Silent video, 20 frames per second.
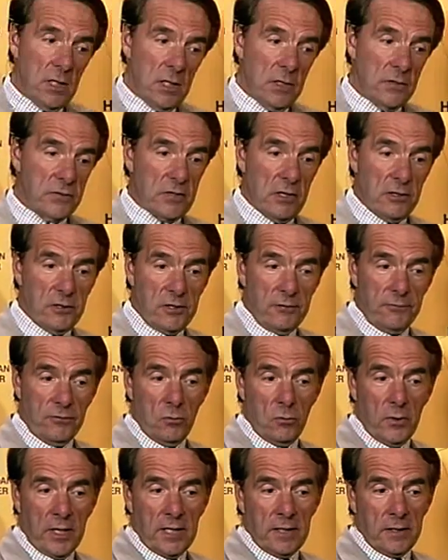so that if
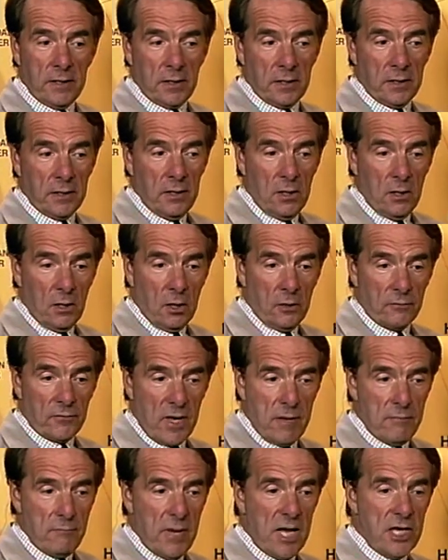you hear of
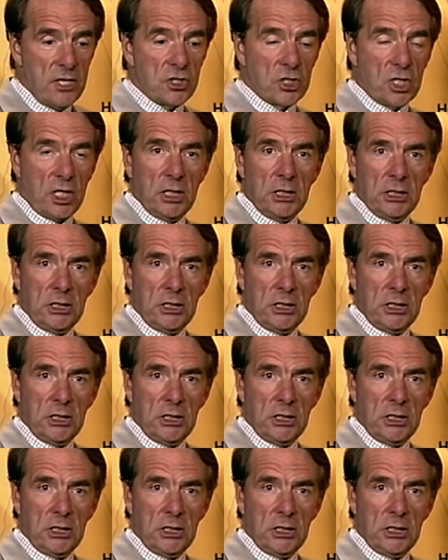a major